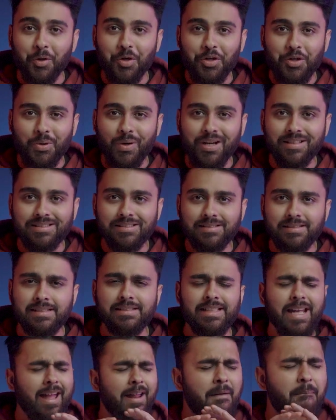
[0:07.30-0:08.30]
going to answer
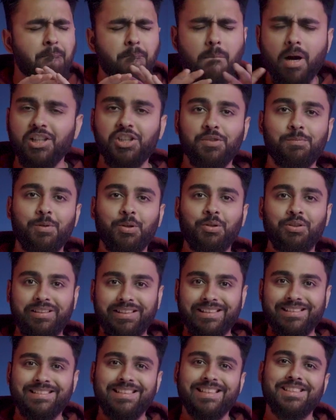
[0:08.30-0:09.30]
this and much more
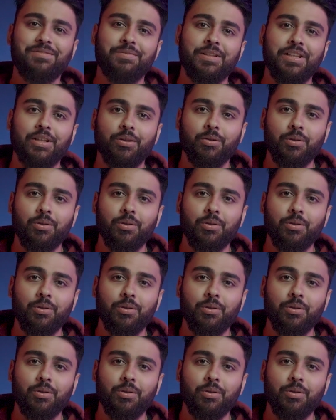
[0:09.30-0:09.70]
in this video.